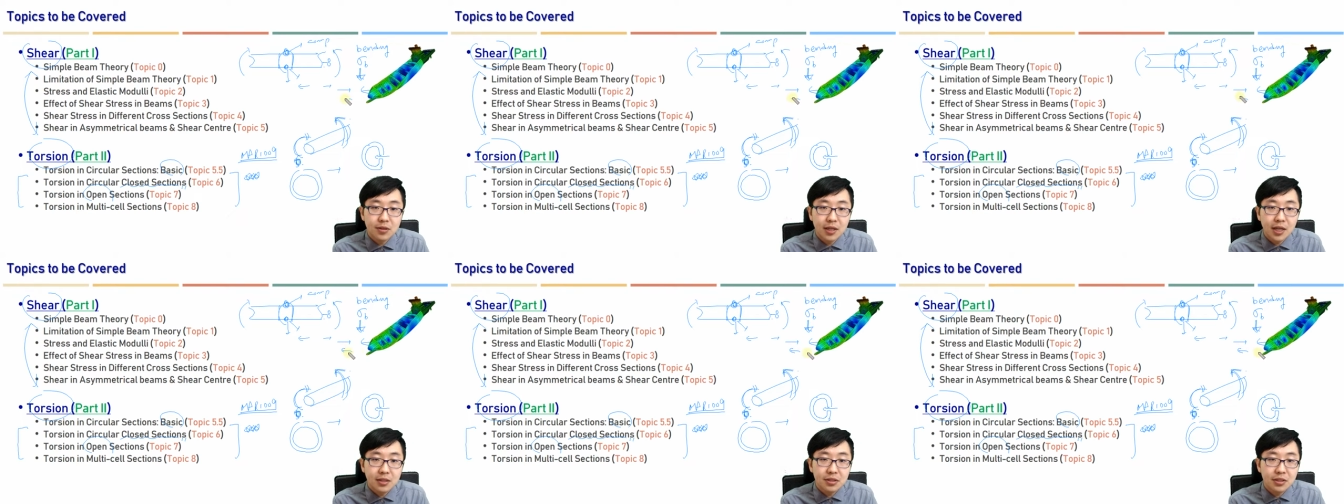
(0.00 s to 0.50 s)

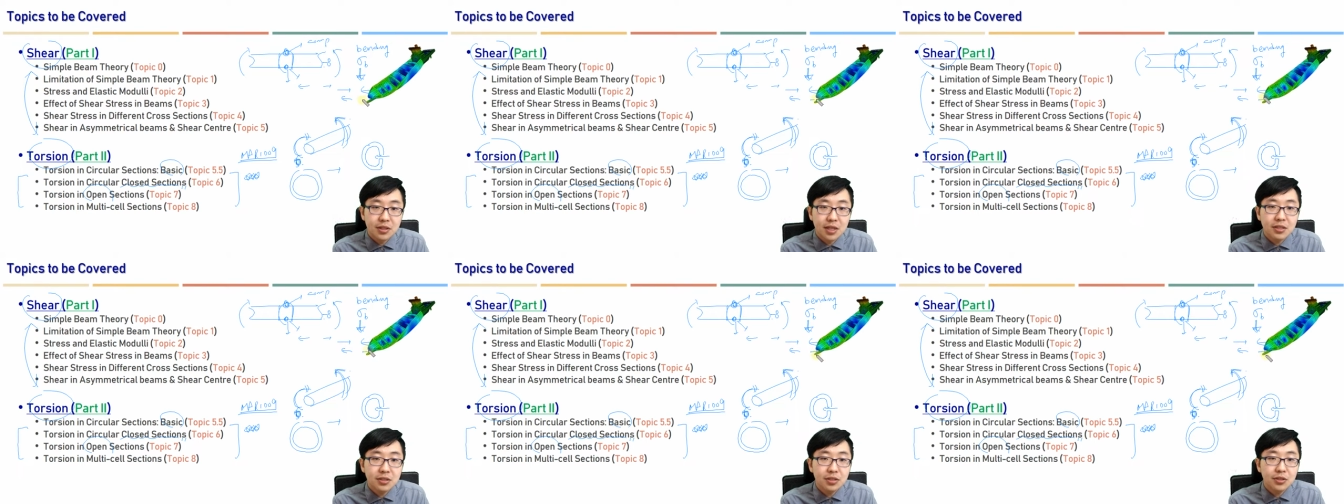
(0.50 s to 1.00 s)
actual
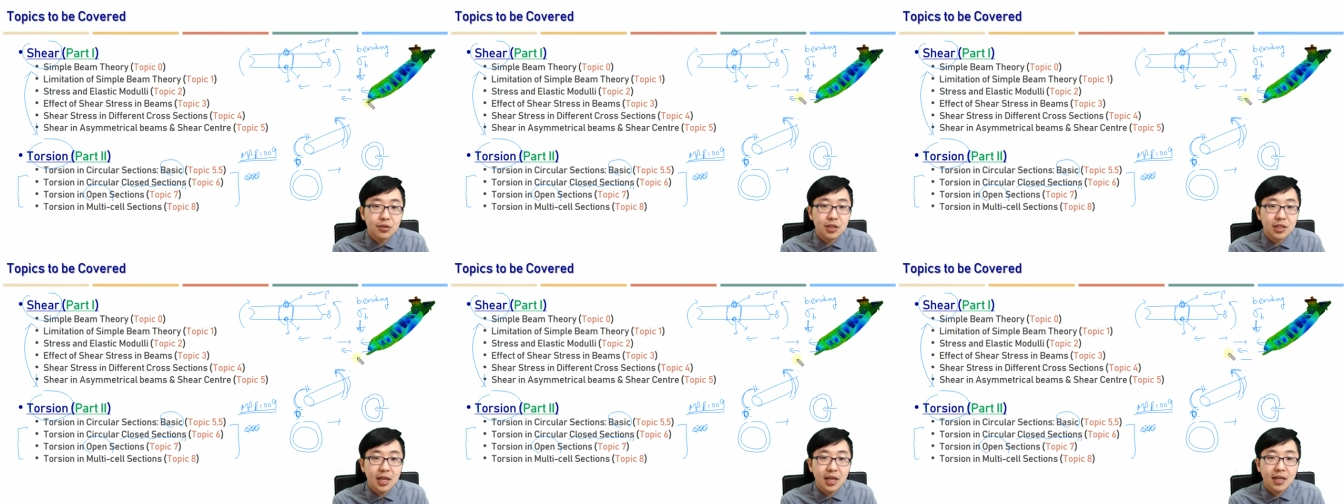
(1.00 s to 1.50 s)
tension or
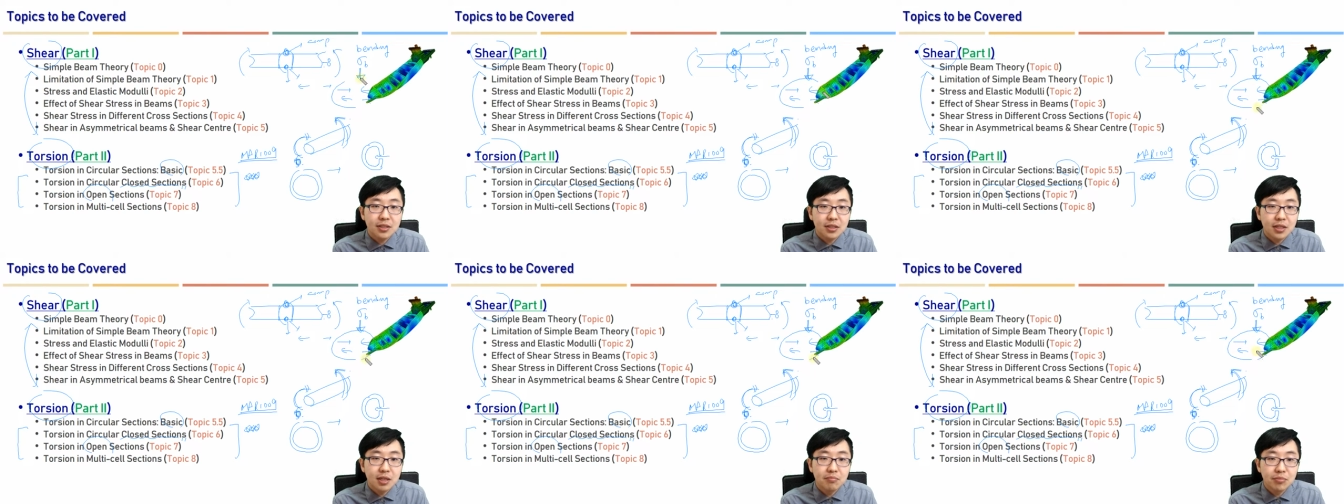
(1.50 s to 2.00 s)
the actual
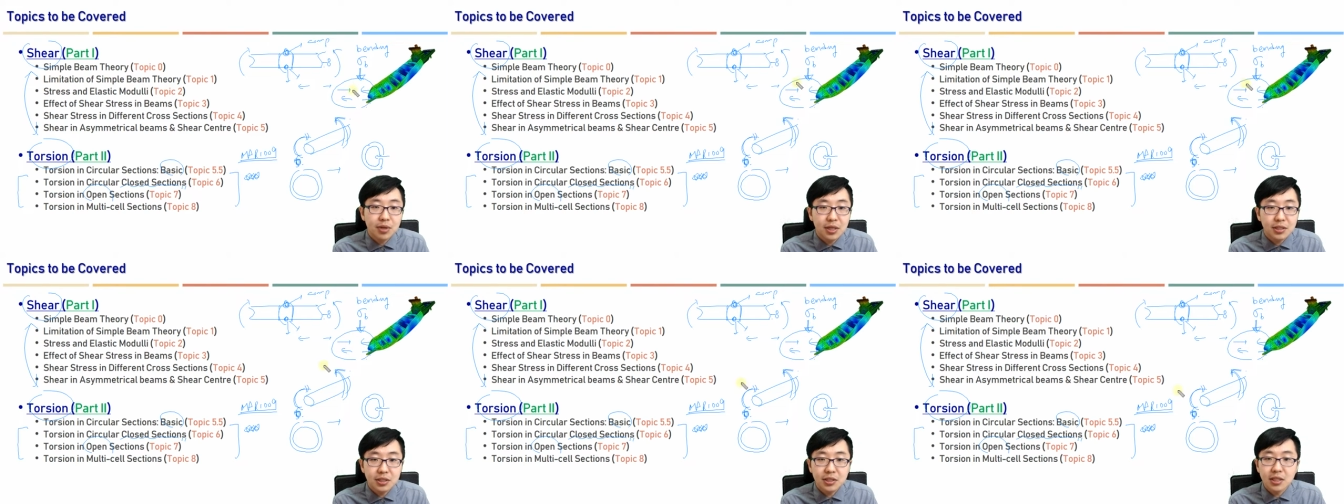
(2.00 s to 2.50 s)

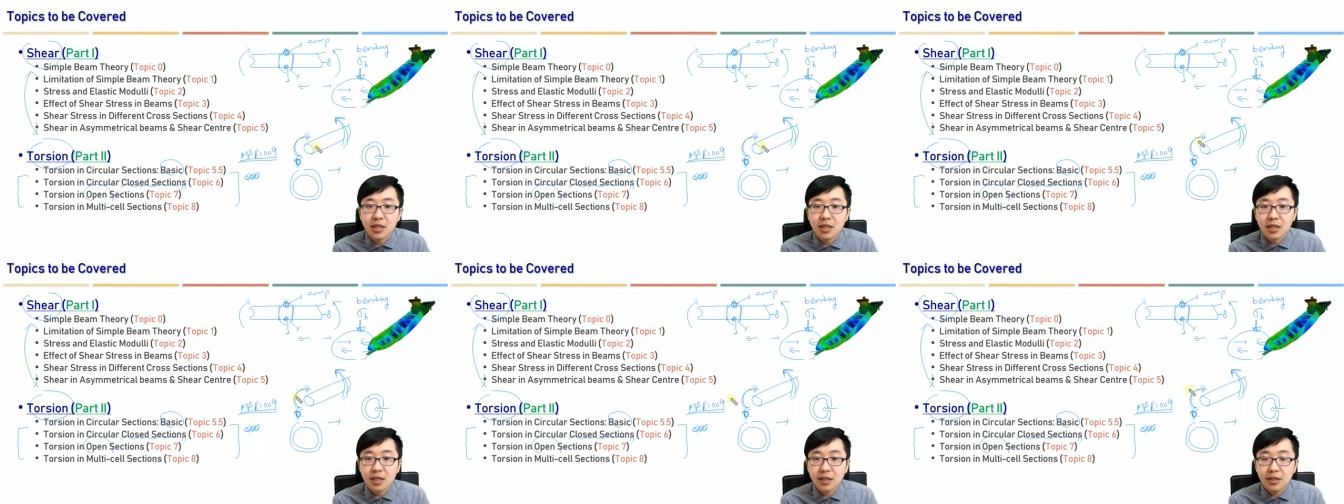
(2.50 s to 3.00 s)
compression.
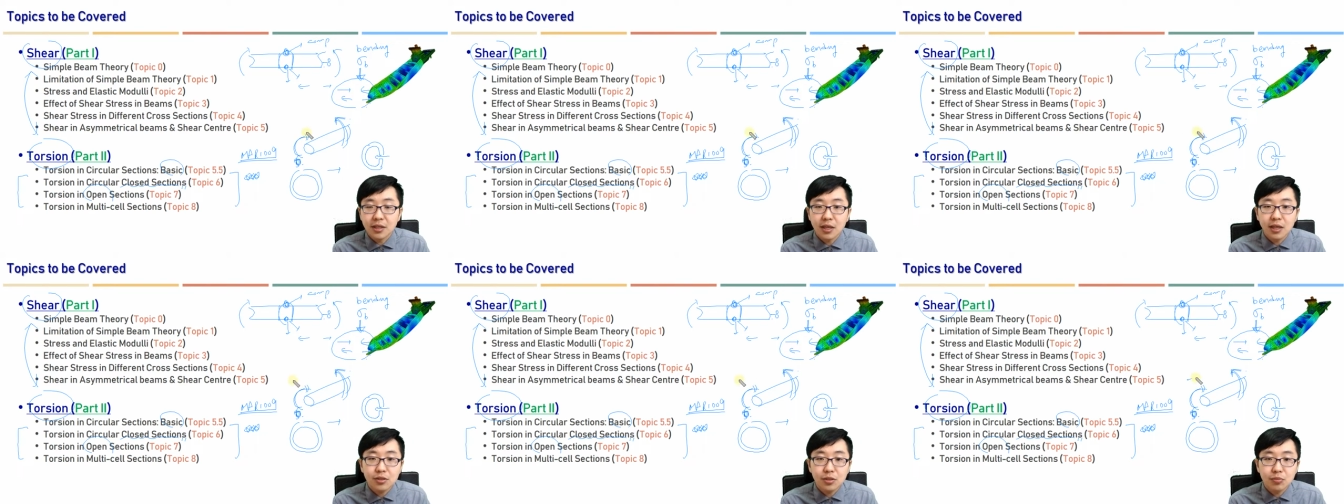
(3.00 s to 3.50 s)
In the
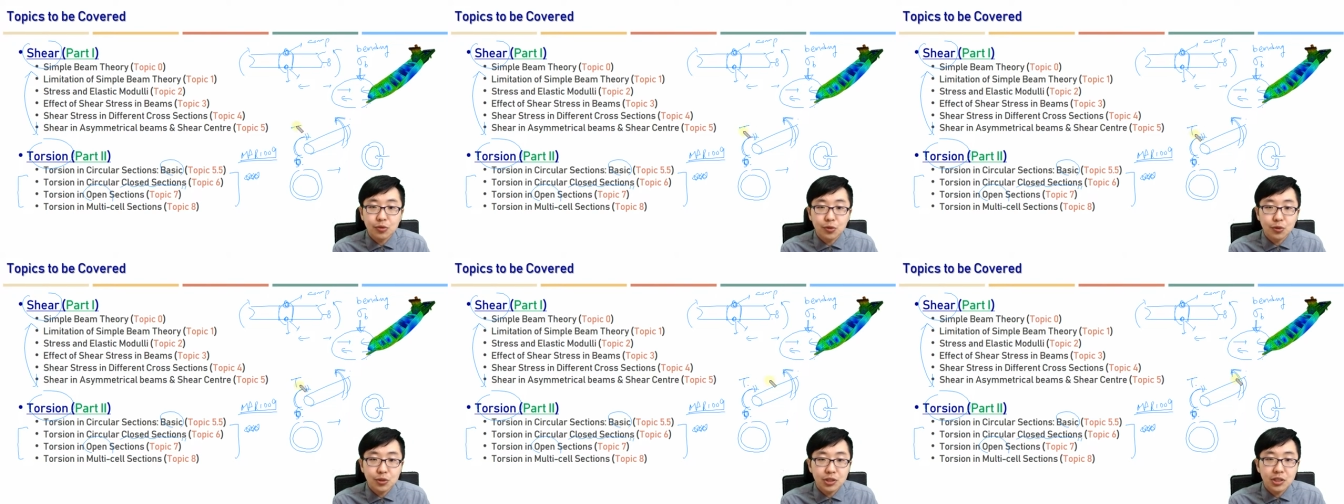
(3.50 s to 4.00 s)
case of
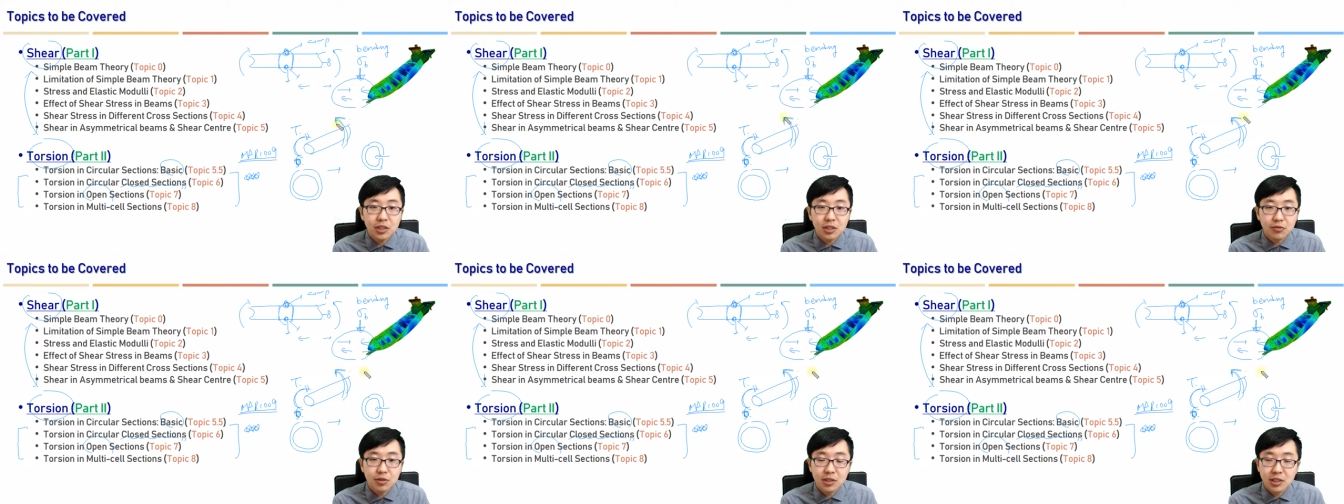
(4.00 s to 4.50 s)
torsion,
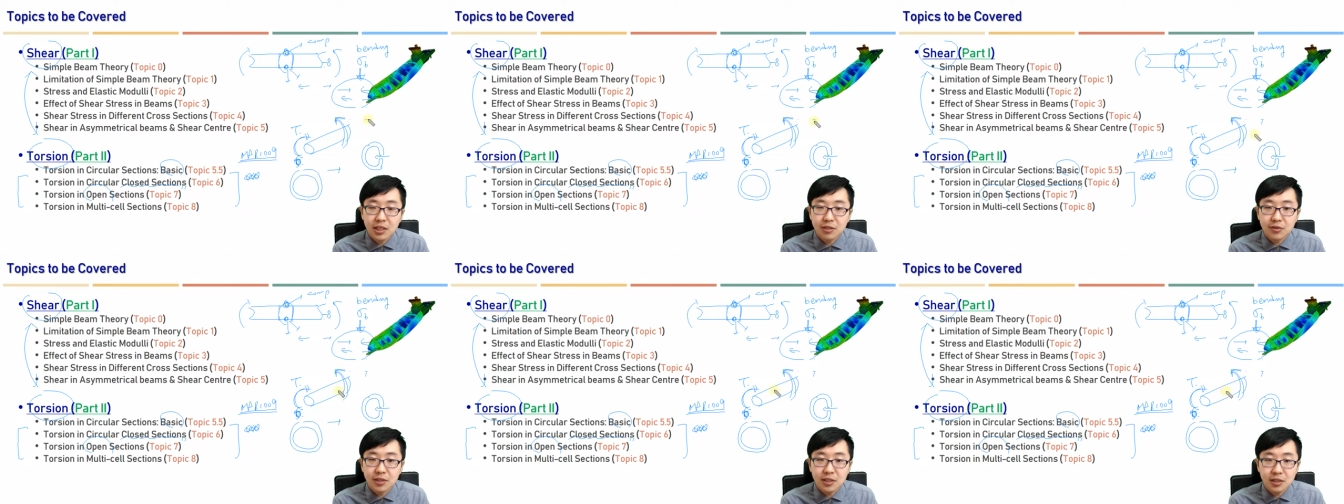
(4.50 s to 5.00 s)
it will
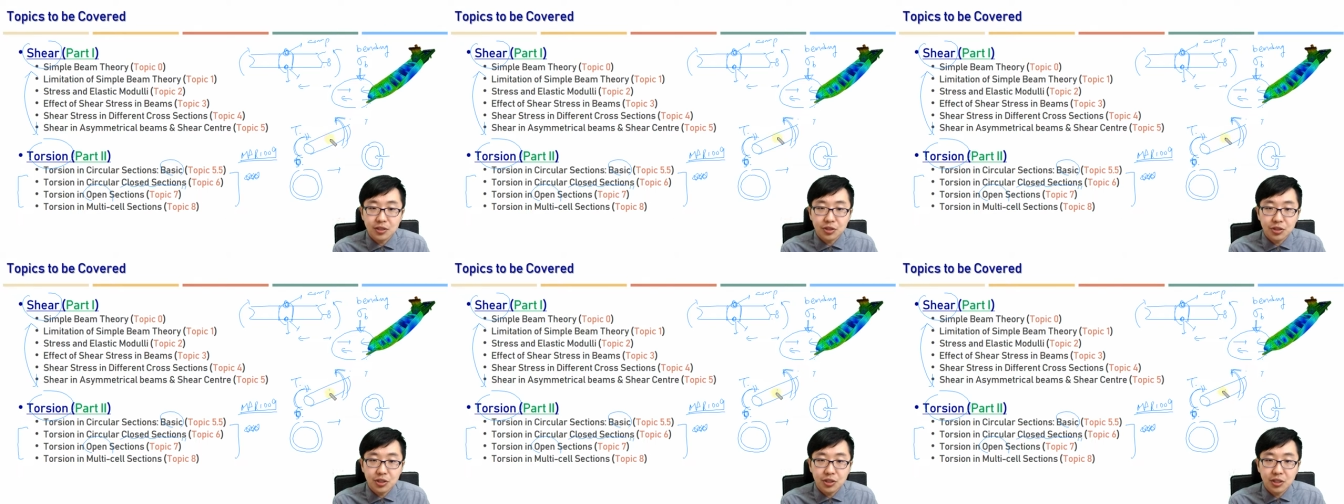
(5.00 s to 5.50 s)
generate the
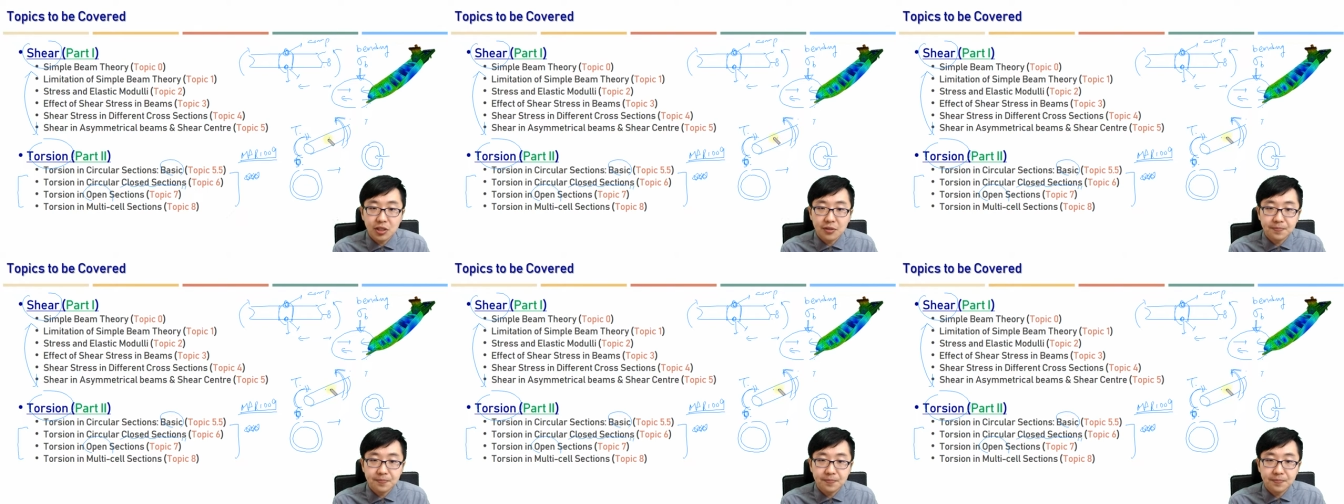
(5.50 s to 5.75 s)
shear.